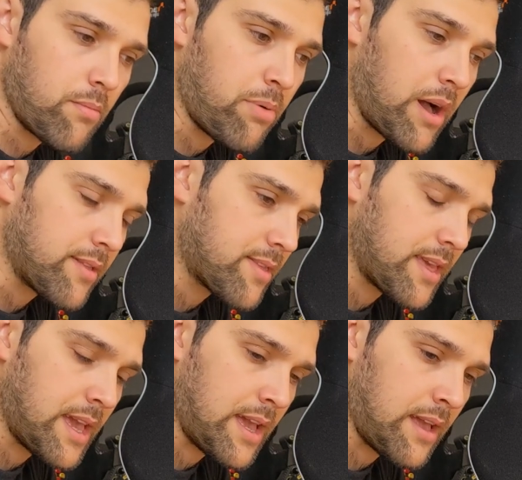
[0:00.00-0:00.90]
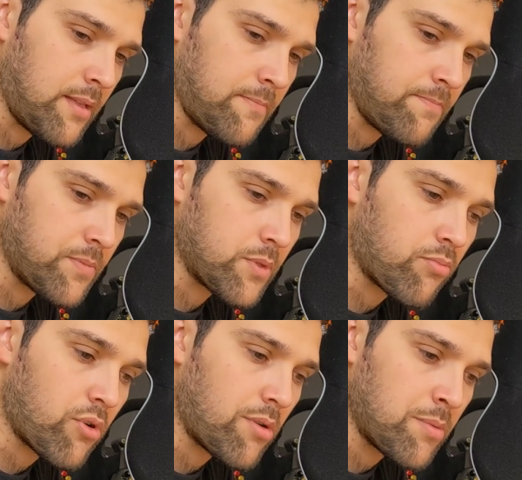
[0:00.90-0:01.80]
parts, and the
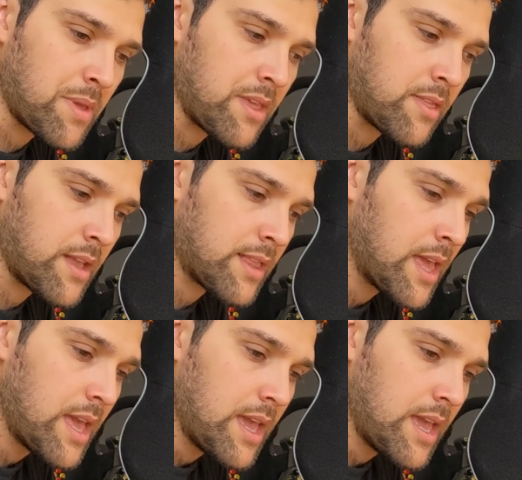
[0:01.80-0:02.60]
problem is that